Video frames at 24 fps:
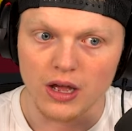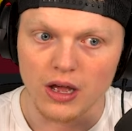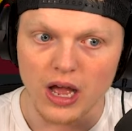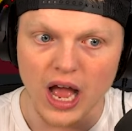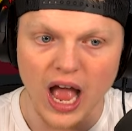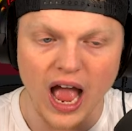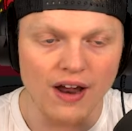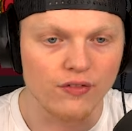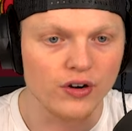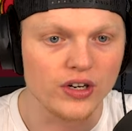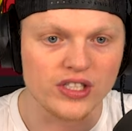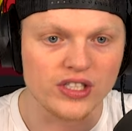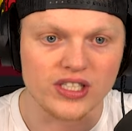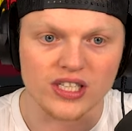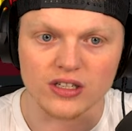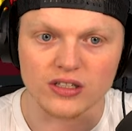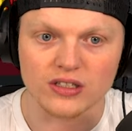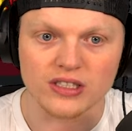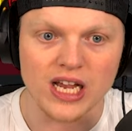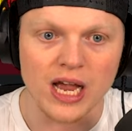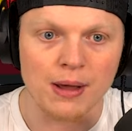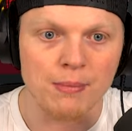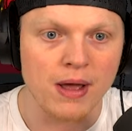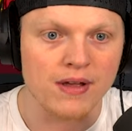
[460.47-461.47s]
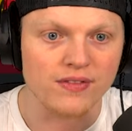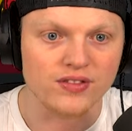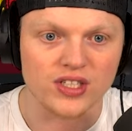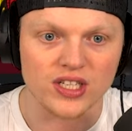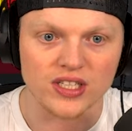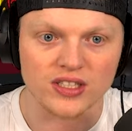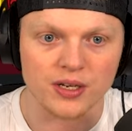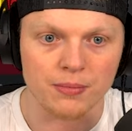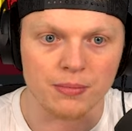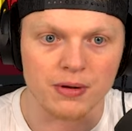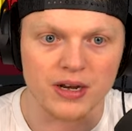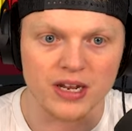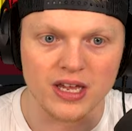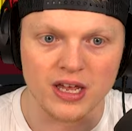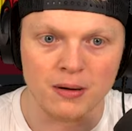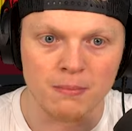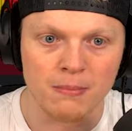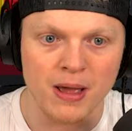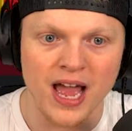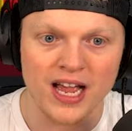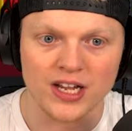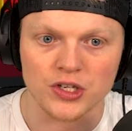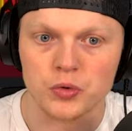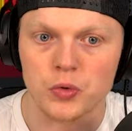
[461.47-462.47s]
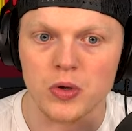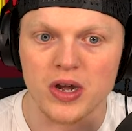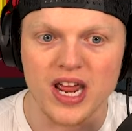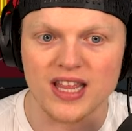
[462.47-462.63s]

Every single time I've seen somebody get a max win,